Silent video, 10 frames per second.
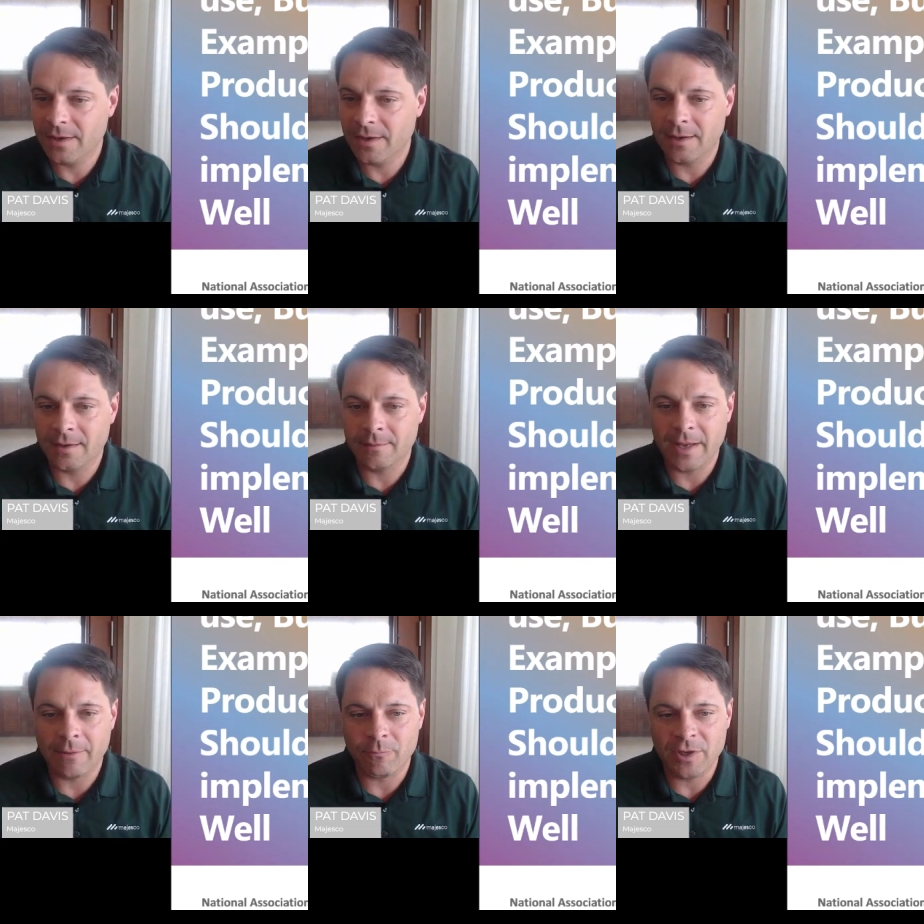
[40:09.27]

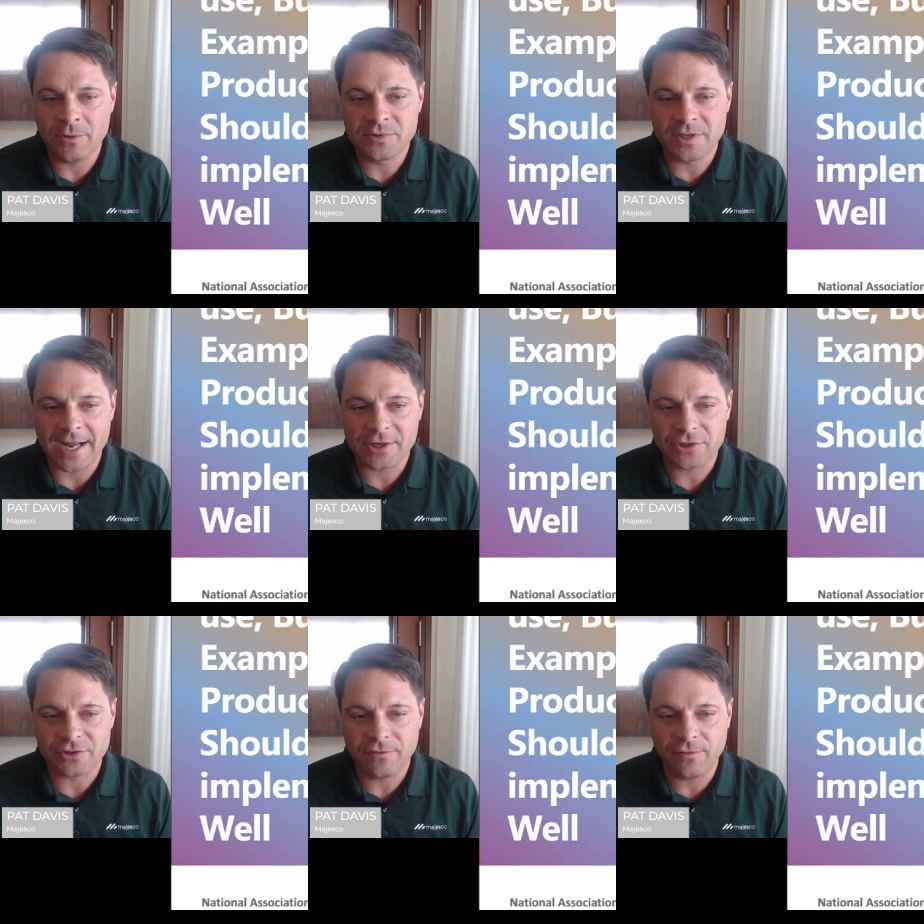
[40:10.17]
and we use it
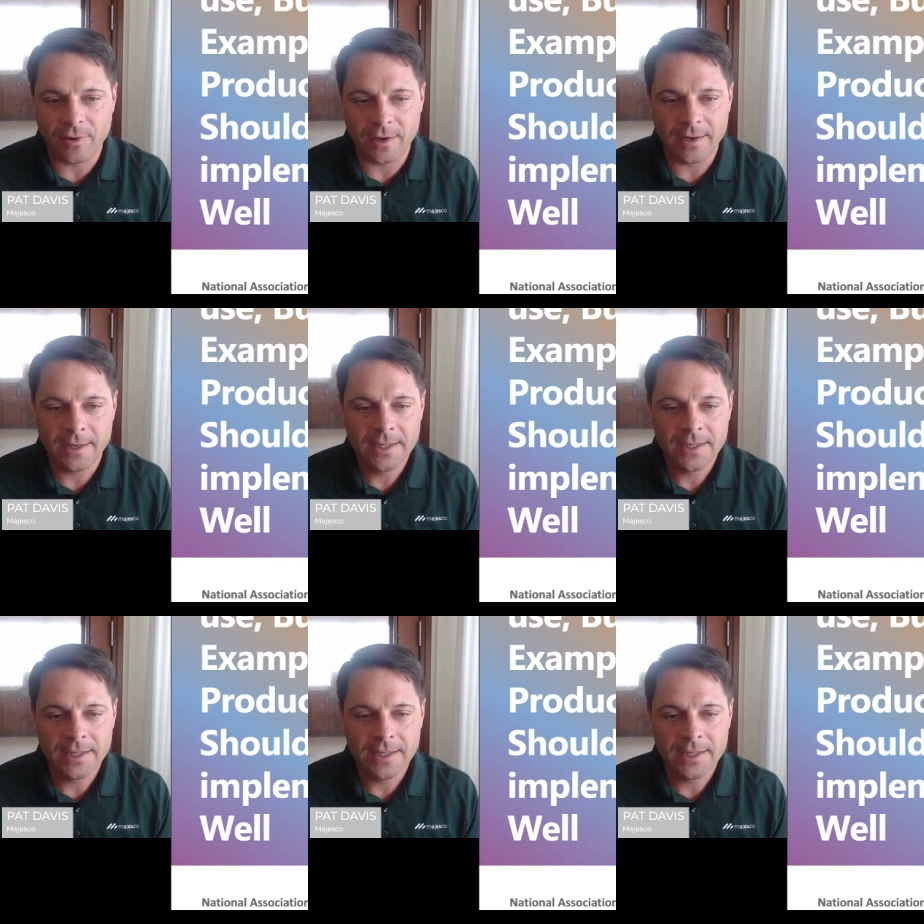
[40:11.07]
actually for